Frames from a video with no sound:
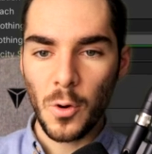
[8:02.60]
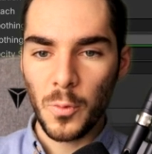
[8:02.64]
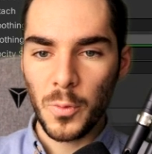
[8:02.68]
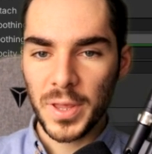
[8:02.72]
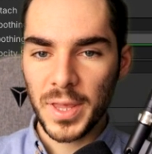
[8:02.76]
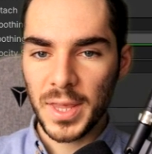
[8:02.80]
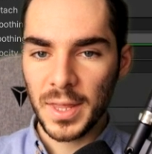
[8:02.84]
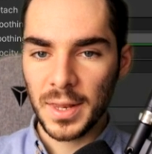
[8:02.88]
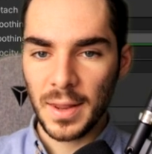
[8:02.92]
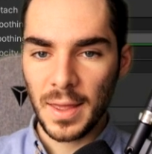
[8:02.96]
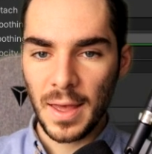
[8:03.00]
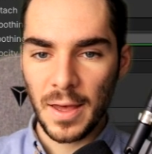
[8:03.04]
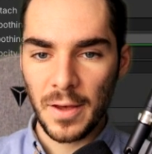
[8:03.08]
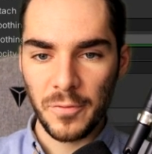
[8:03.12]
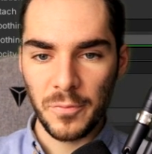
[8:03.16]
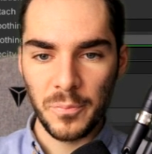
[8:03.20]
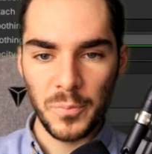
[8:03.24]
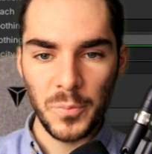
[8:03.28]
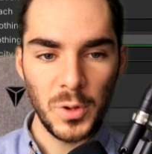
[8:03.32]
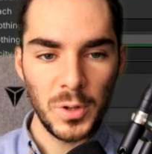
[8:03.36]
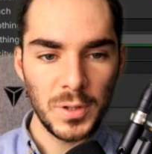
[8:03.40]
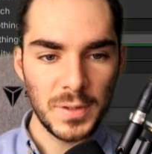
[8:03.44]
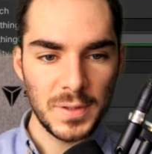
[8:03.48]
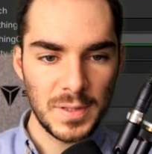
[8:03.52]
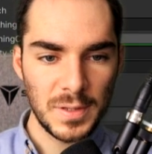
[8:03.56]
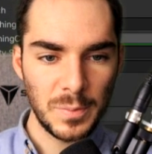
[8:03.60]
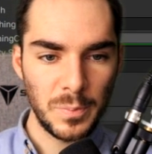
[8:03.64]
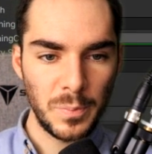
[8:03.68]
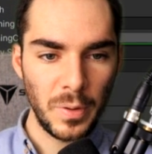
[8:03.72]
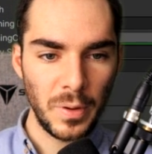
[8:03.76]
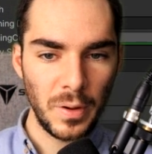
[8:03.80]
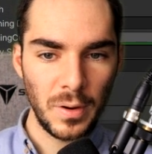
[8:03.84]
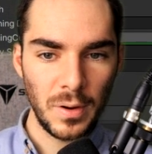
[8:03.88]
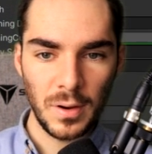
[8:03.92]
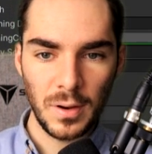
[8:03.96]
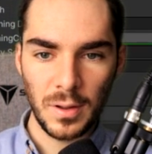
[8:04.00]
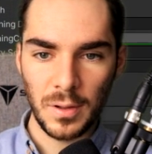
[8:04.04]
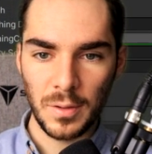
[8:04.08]
we can have
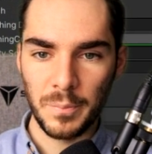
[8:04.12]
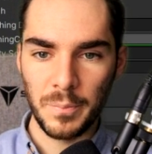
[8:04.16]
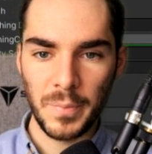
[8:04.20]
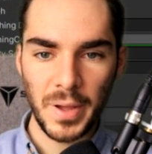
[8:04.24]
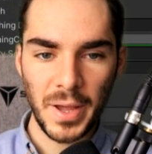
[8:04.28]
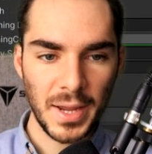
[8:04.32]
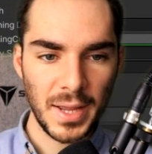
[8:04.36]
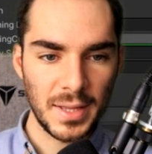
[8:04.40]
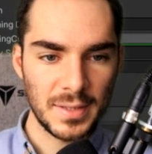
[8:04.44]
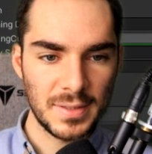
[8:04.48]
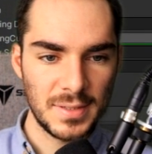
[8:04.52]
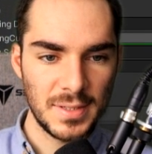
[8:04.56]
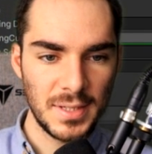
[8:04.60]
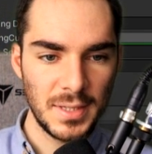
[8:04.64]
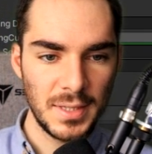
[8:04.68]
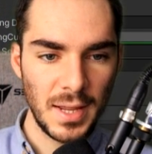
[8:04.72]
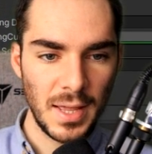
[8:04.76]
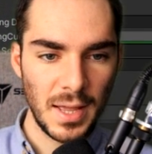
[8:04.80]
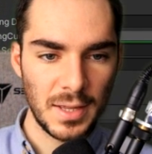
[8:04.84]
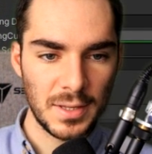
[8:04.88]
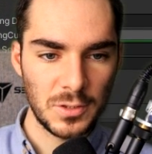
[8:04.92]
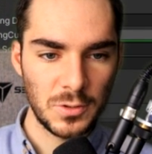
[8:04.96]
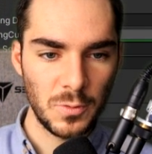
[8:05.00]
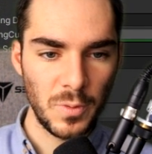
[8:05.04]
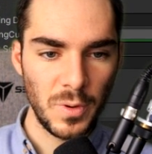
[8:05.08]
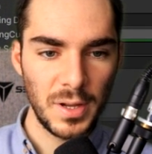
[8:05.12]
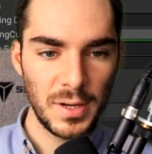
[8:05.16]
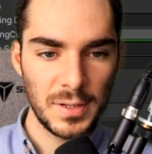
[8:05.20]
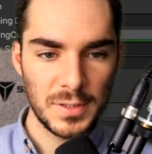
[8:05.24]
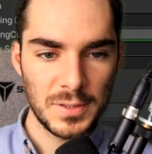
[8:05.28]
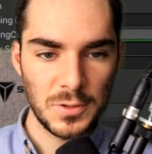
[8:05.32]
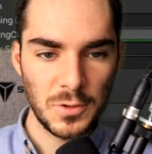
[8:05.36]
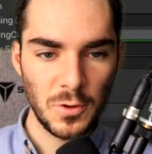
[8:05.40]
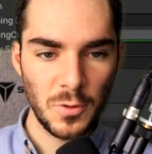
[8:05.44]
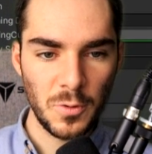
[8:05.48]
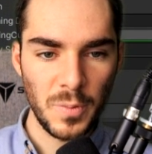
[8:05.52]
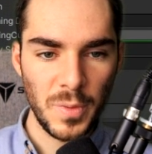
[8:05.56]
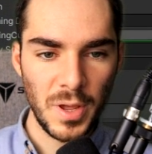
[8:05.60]
multiple magazine as well.
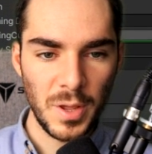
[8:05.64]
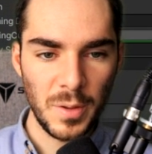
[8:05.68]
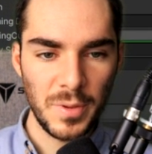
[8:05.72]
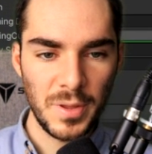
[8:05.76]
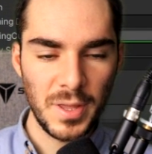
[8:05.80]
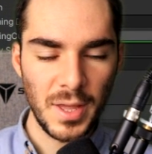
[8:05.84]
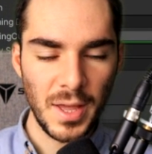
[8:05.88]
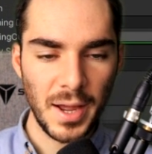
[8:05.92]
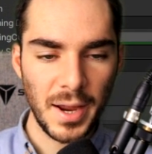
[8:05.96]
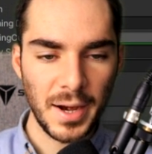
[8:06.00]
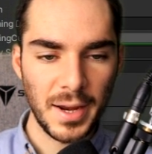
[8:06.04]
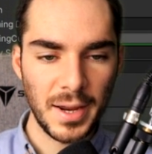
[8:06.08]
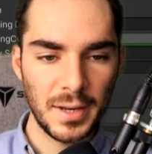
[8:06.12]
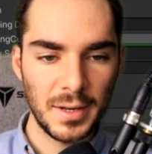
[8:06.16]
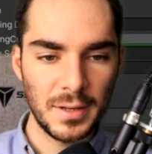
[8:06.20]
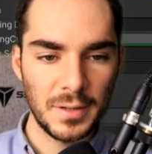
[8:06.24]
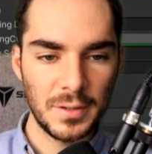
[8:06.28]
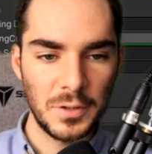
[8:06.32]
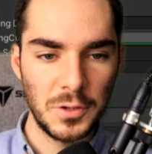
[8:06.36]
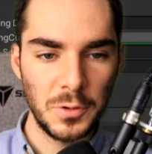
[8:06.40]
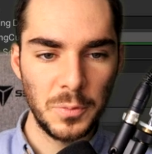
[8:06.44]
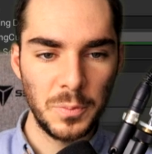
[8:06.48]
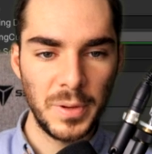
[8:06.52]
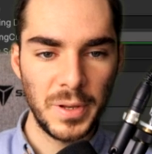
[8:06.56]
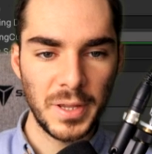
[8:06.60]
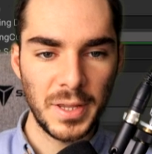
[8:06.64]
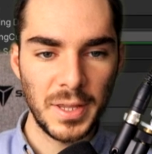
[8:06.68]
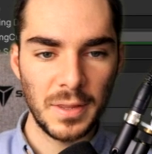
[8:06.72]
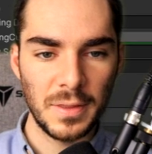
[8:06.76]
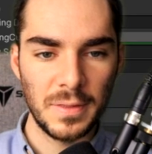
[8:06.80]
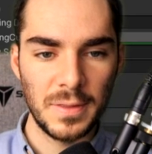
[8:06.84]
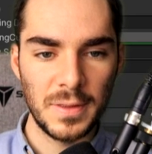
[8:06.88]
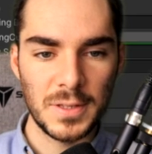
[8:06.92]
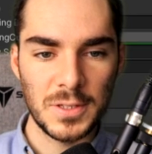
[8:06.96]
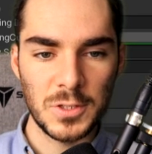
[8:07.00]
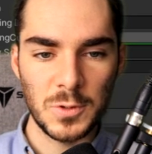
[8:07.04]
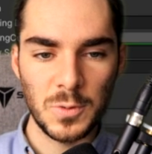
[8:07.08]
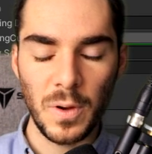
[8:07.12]
So maybe I can duplicate
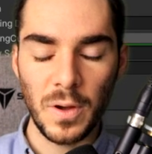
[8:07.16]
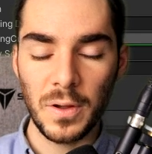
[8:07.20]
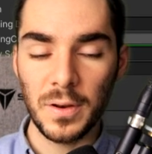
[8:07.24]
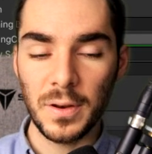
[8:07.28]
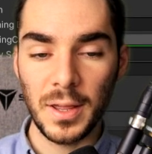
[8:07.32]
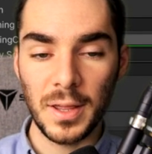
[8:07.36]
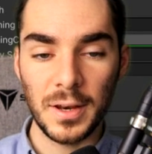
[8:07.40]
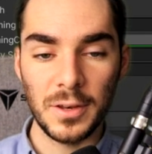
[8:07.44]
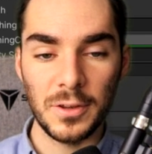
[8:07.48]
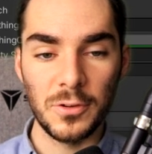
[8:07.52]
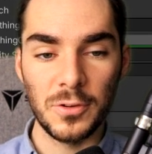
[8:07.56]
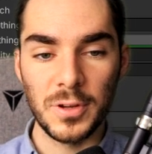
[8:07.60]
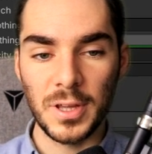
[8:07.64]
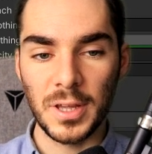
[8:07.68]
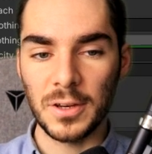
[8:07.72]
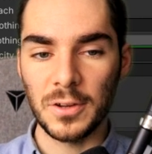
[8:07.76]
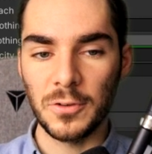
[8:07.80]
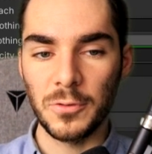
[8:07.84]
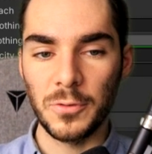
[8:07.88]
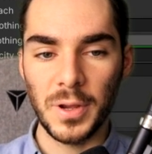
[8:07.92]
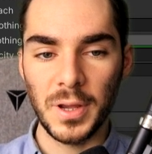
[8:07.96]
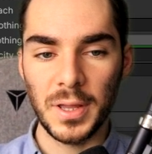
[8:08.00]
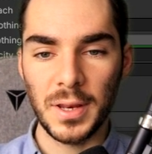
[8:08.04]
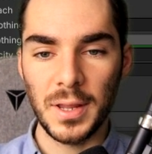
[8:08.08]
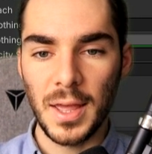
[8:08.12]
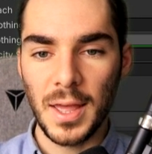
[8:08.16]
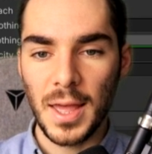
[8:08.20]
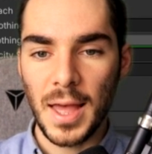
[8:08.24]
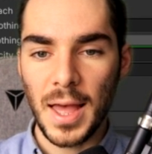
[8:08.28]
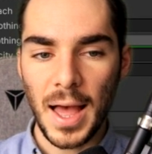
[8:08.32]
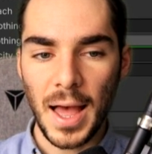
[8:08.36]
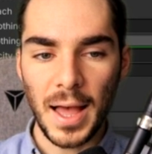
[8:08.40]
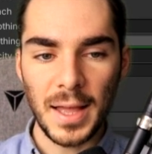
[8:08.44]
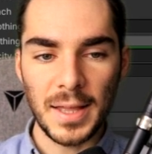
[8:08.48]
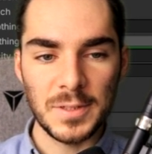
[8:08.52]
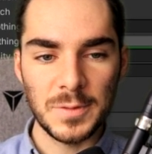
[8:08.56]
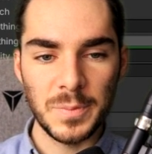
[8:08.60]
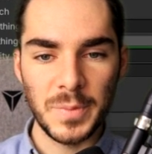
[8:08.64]
this one and you can create
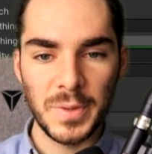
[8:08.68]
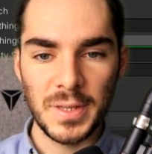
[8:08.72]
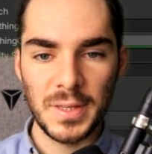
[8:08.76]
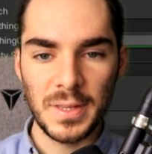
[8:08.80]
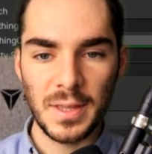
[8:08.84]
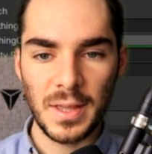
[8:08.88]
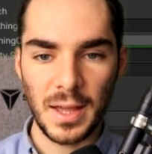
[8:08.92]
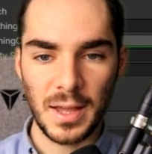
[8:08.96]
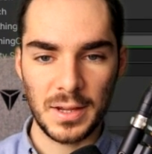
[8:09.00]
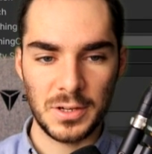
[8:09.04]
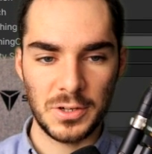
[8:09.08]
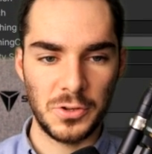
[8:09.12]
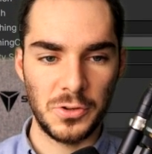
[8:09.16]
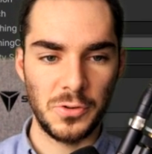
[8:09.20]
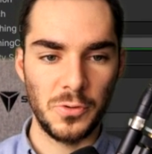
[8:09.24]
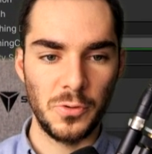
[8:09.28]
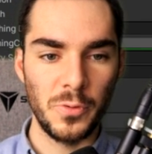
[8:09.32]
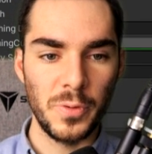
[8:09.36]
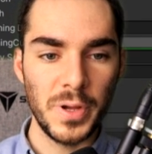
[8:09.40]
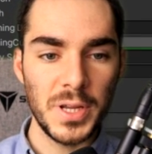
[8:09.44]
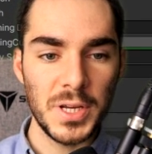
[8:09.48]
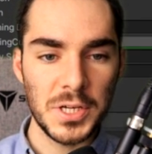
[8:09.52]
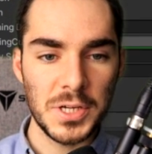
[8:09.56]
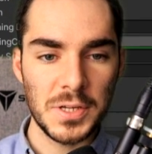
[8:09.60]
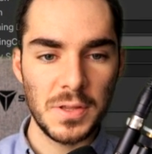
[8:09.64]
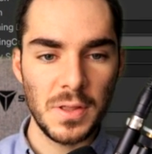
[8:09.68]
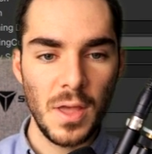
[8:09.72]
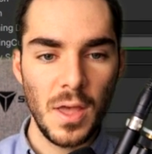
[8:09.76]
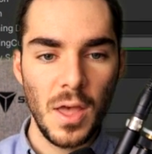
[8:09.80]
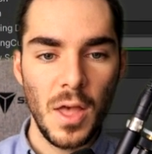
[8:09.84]
as many as you wished.